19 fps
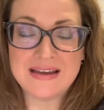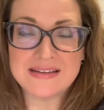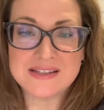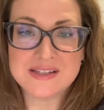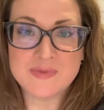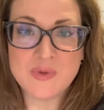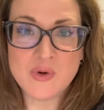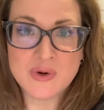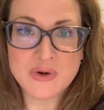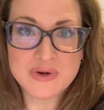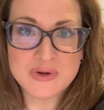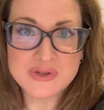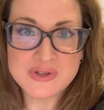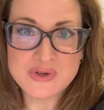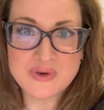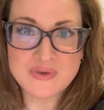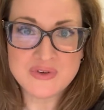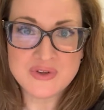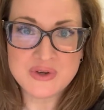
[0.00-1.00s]
had some orders
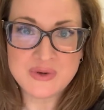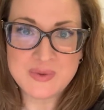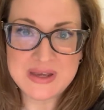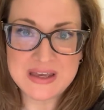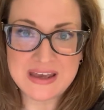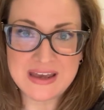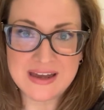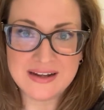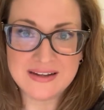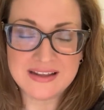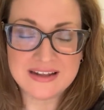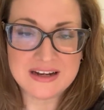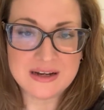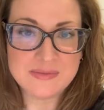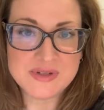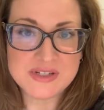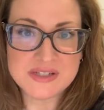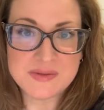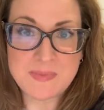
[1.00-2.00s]
over the weekend that
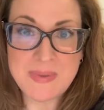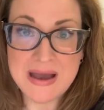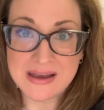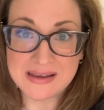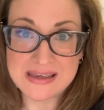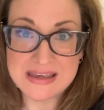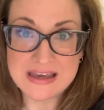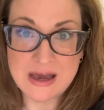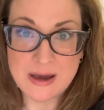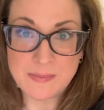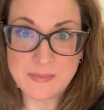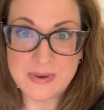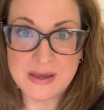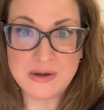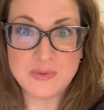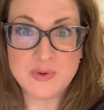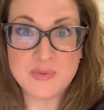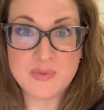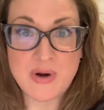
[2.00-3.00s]
I'm just packing up
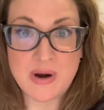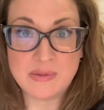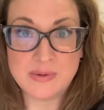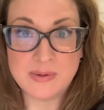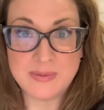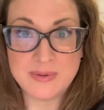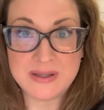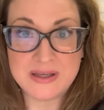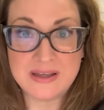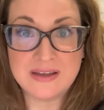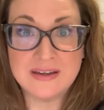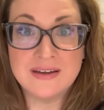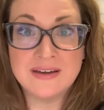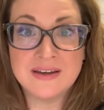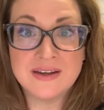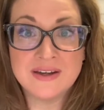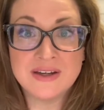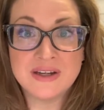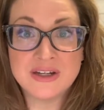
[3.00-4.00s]
and will probably
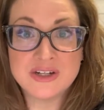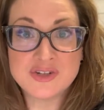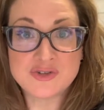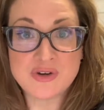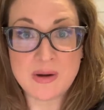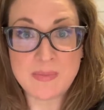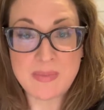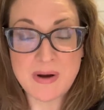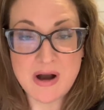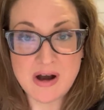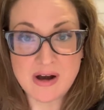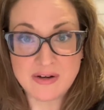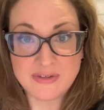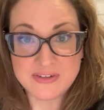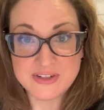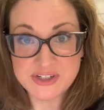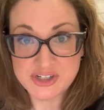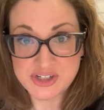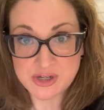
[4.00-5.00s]
drop
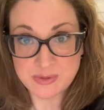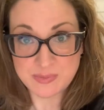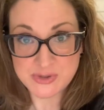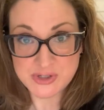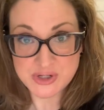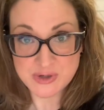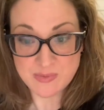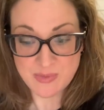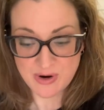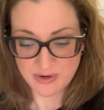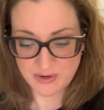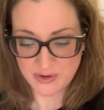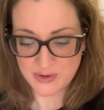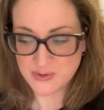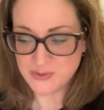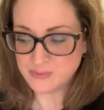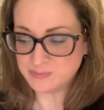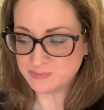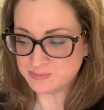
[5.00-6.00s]
off to ship
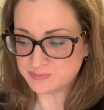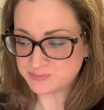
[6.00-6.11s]
tomorrow.